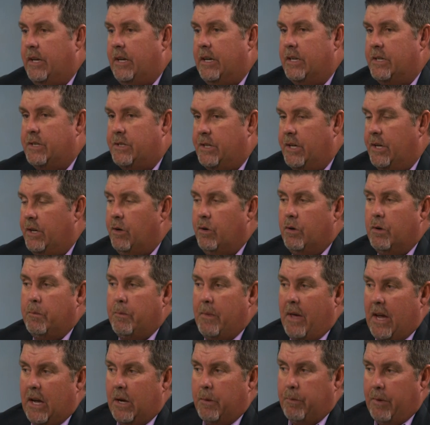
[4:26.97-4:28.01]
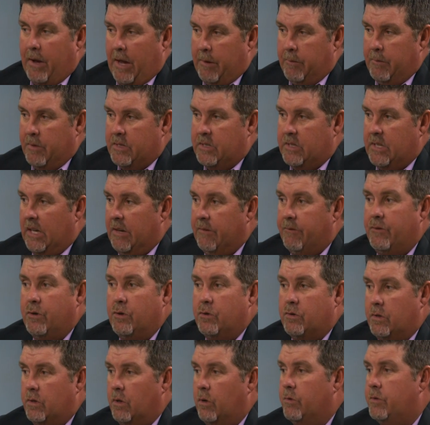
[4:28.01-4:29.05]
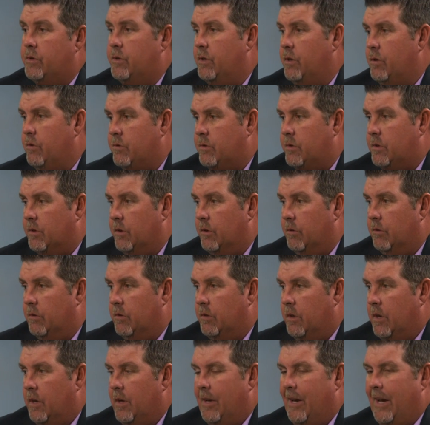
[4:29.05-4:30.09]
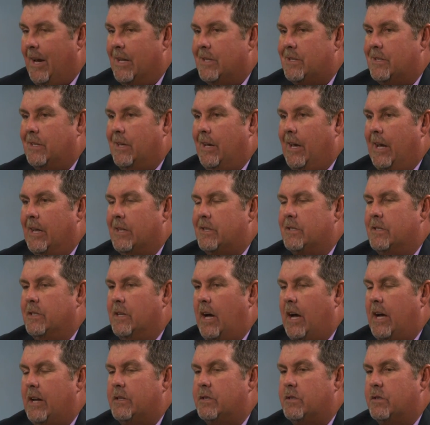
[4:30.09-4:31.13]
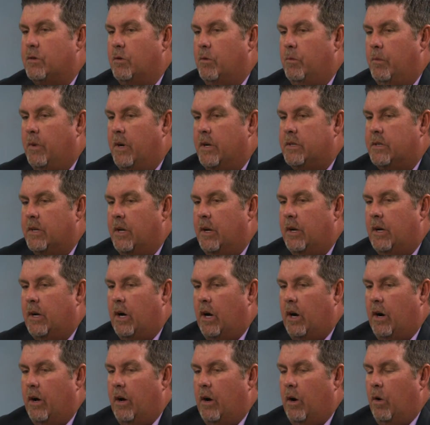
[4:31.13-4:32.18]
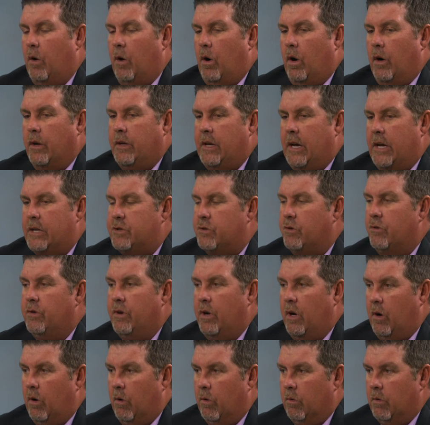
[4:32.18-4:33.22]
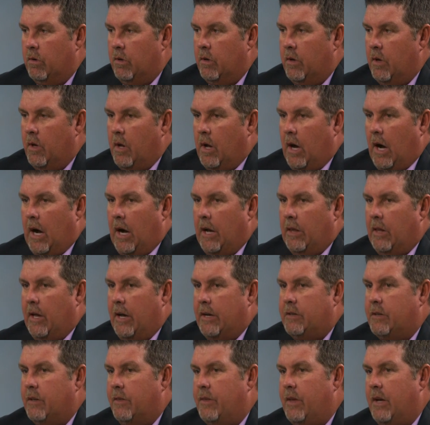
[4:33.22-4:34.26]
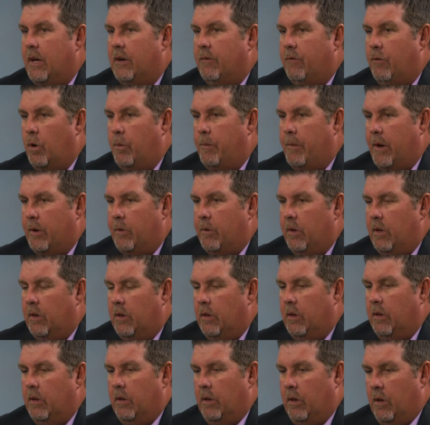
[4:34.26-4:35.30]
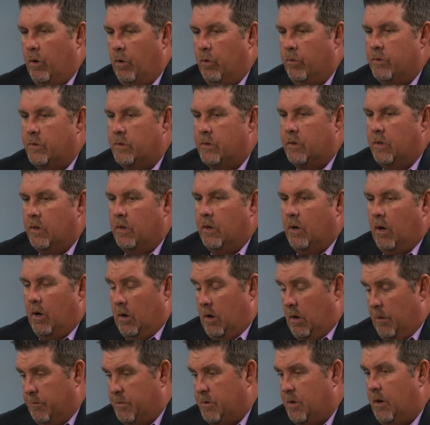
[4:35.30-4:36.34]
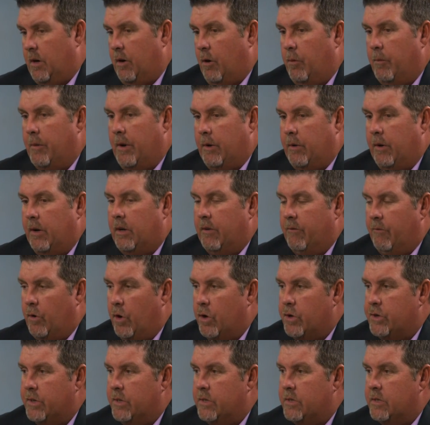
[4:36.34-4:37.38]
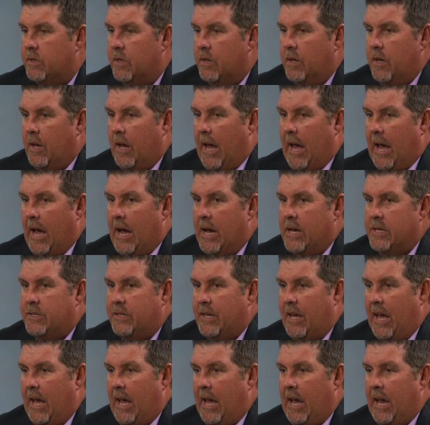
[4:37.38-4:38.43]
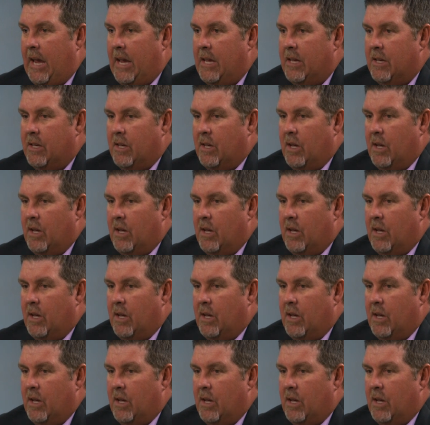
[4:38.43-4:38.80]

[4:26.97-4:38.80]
continue to make payments if you so choose to. If you want to. It's, it's not so much a, a yes or no. Mm -hmm. I like to think of home equity loans, or I'm sorry, home equity conversions as a